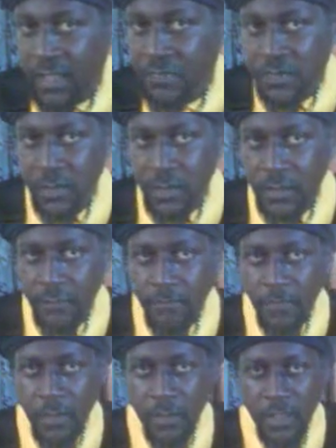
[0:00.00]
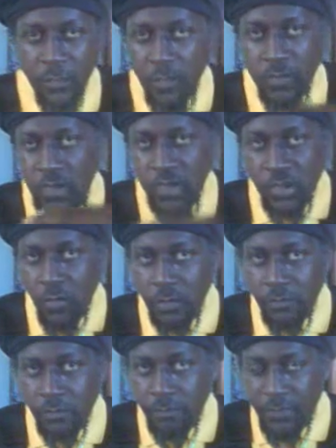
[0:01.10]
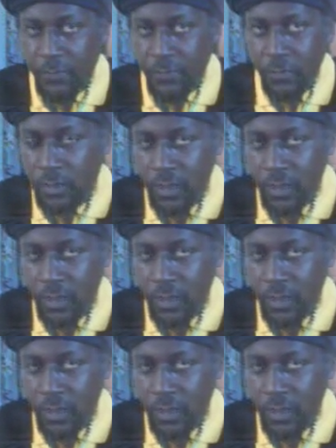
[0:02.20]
lips. They weren't short people,